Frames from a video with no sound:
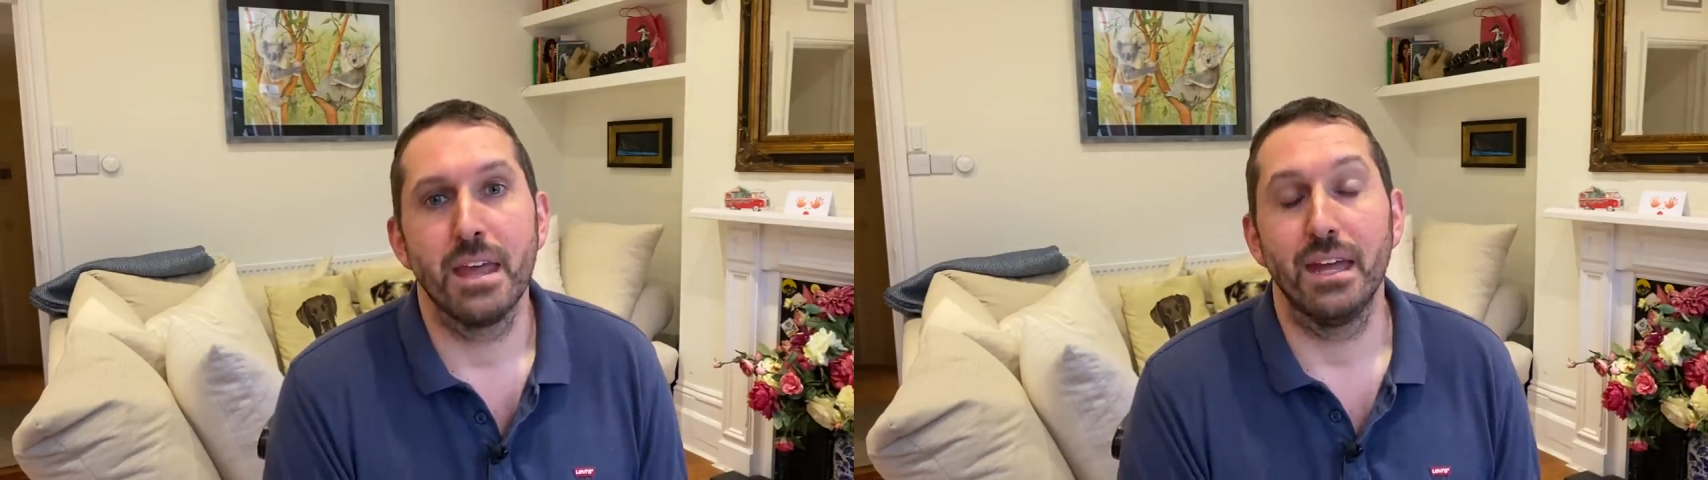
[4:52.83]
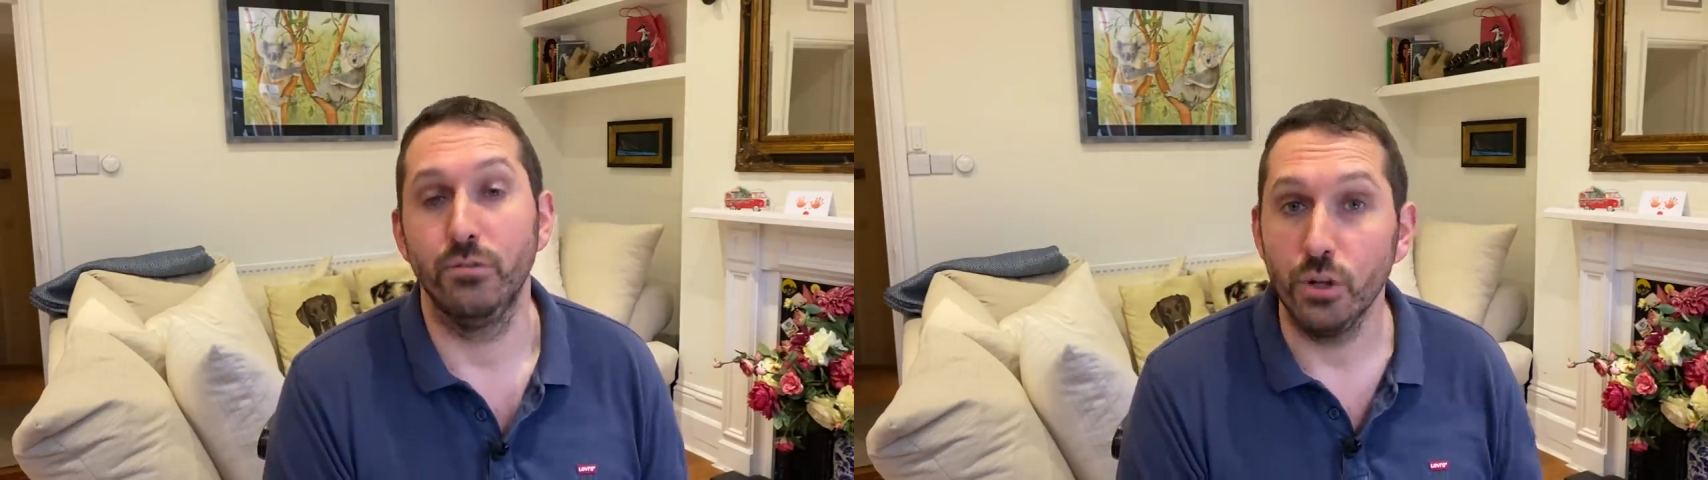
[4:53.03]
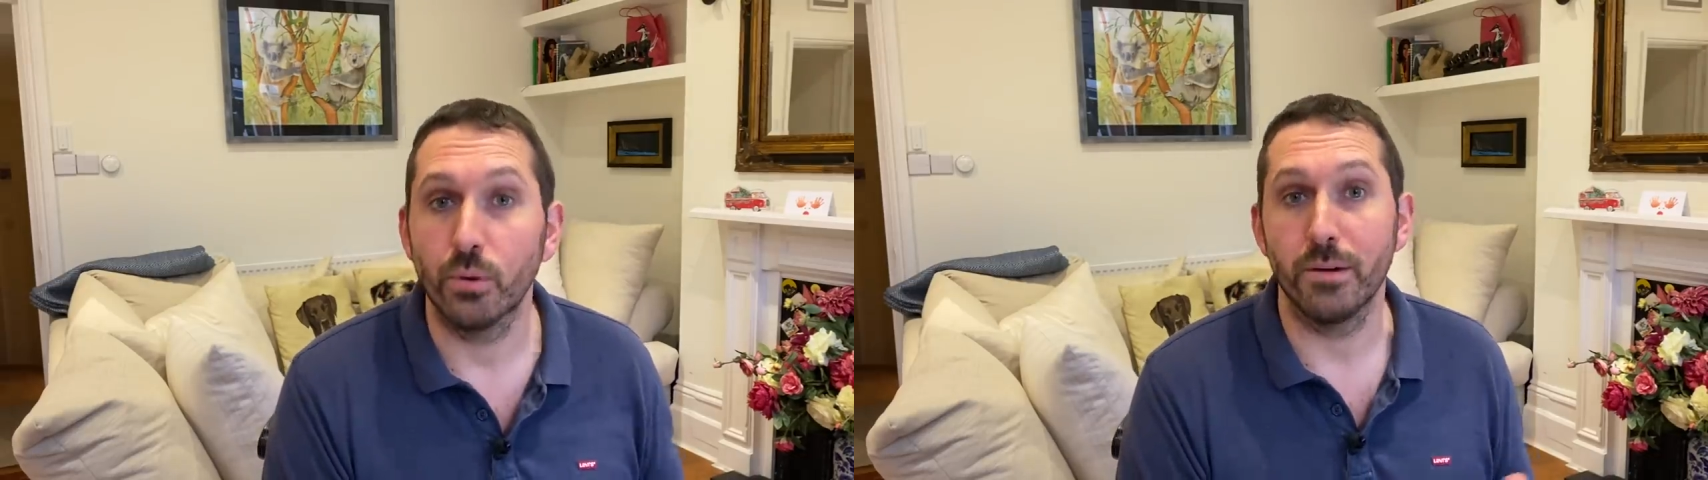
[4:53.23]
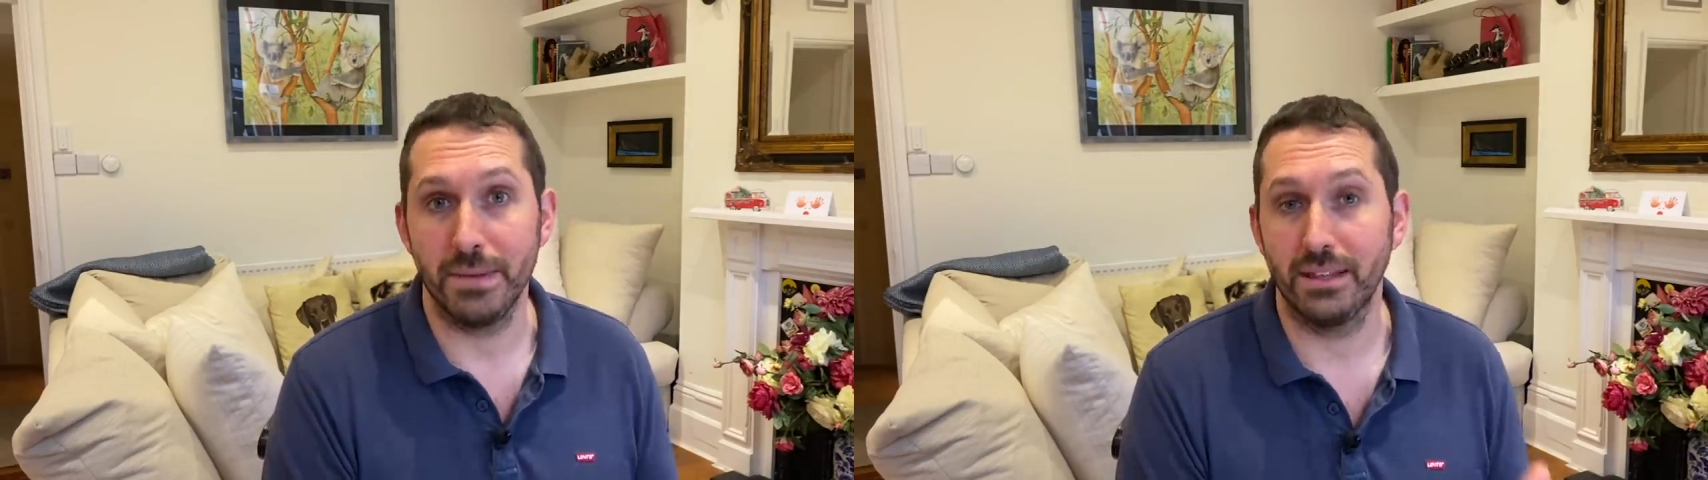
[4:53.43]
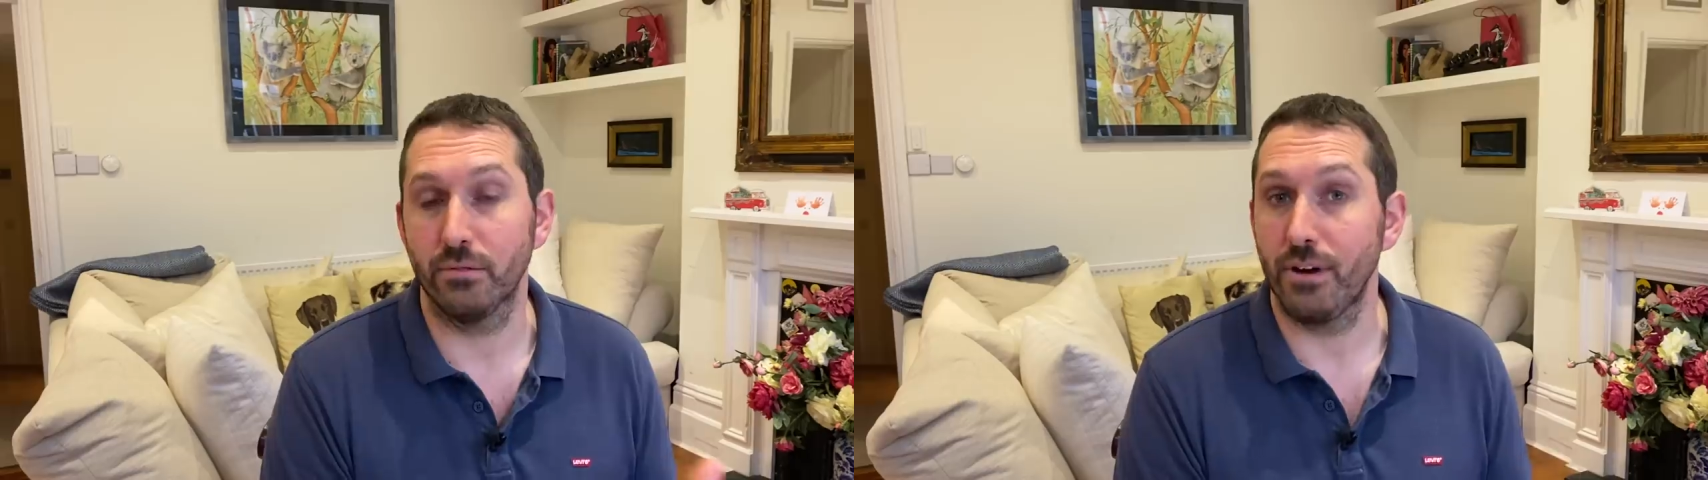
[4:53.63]
if you want to
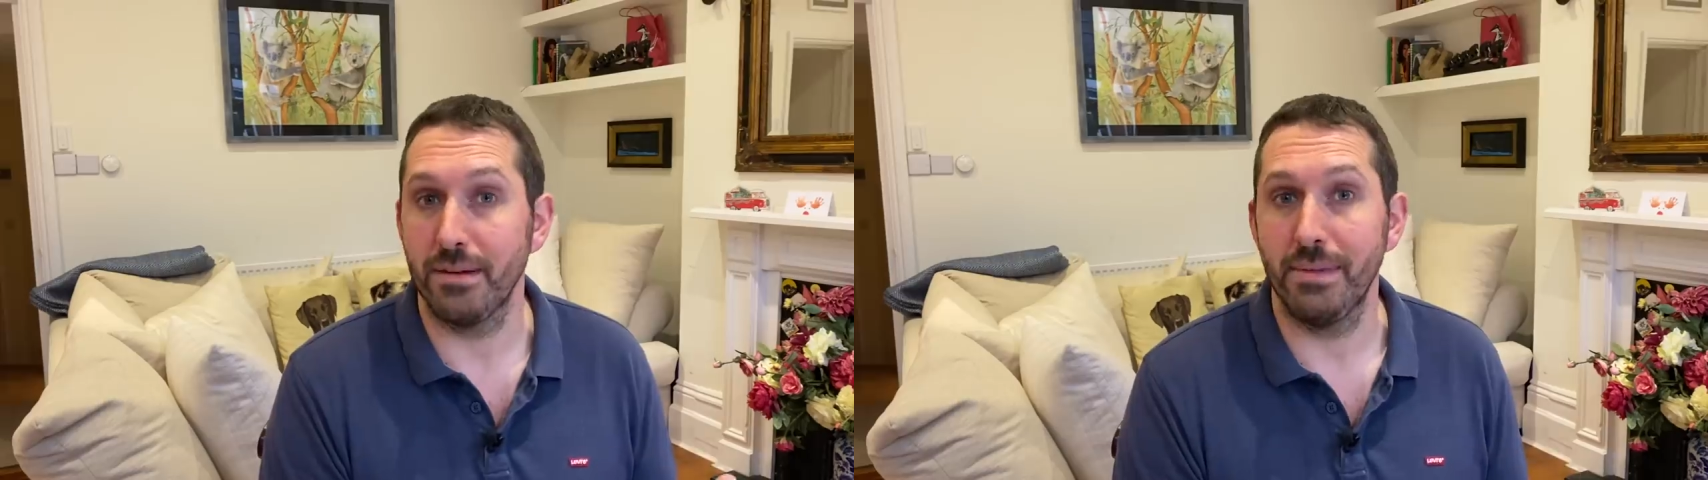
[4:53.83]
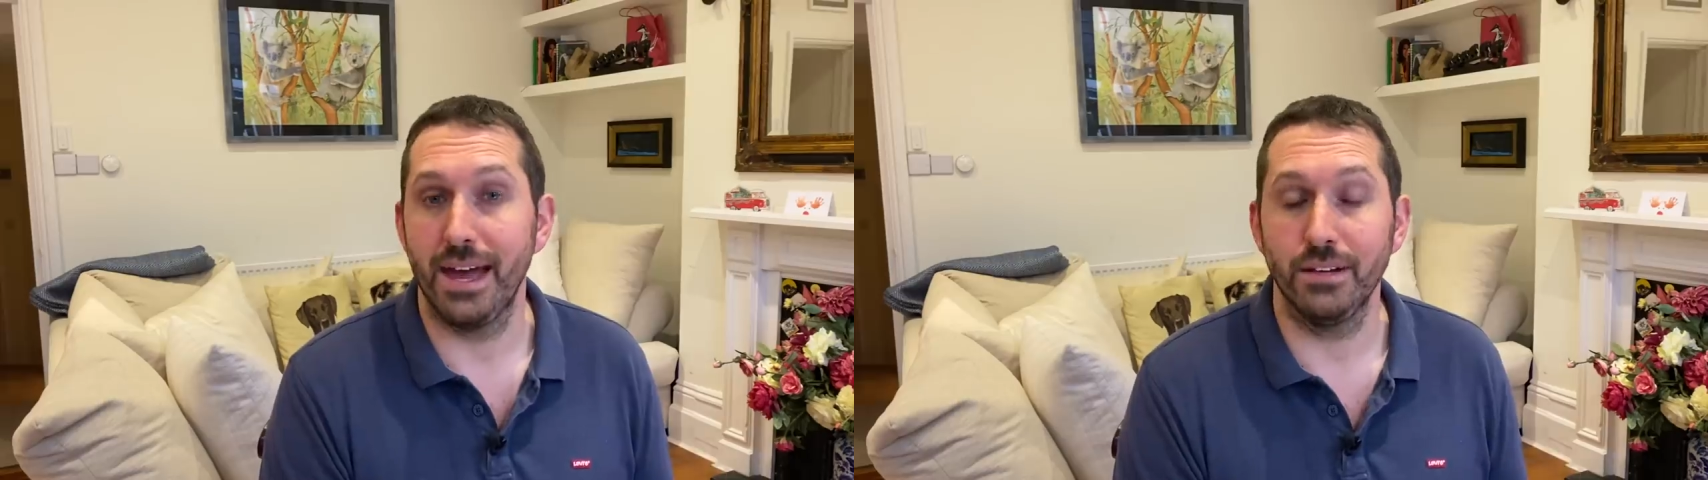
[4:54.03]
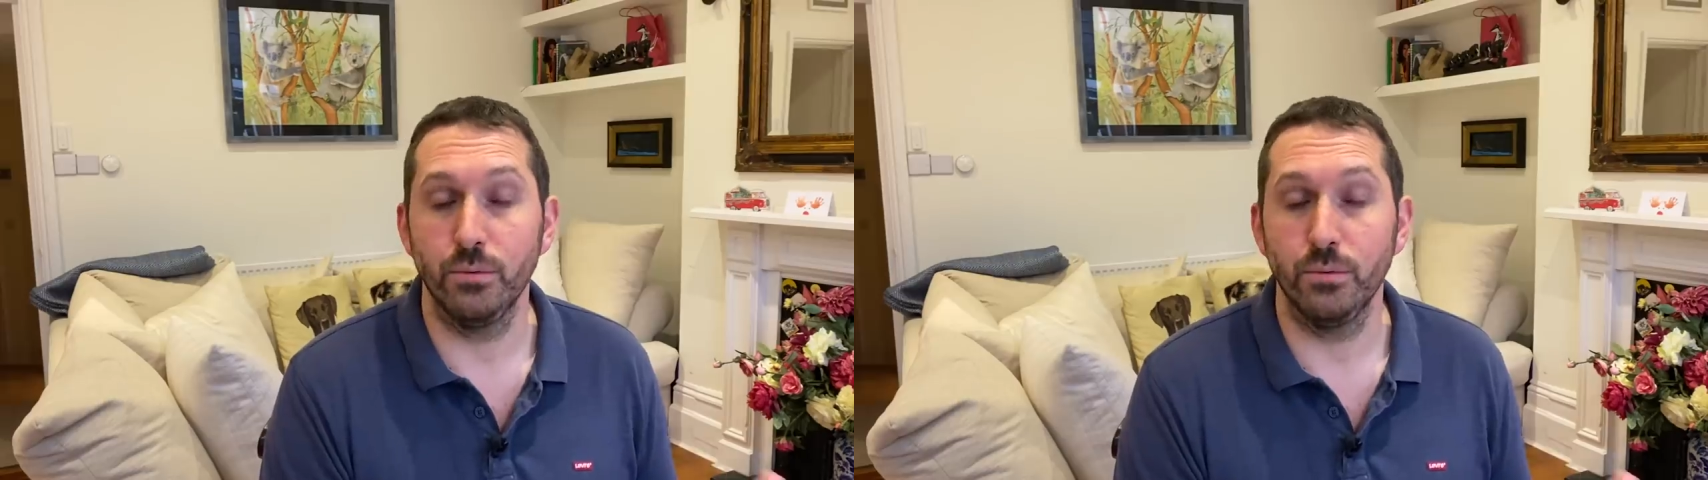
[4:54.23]
meet the right man,